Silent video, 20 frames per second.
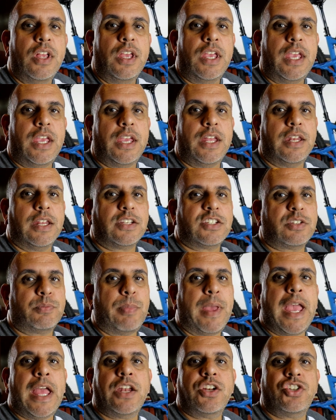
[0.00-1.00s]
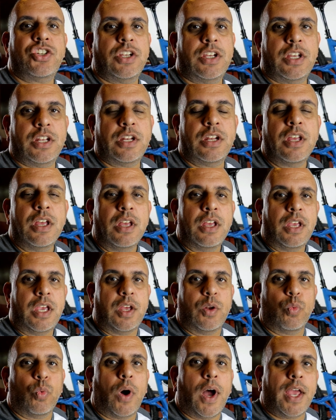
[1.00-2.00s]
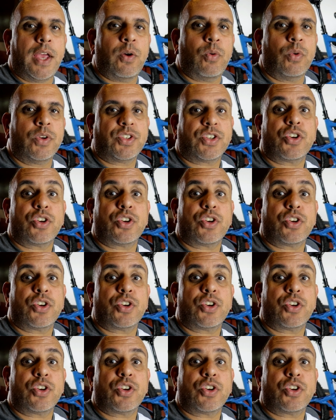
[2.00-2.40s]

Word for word: and expansion and why it was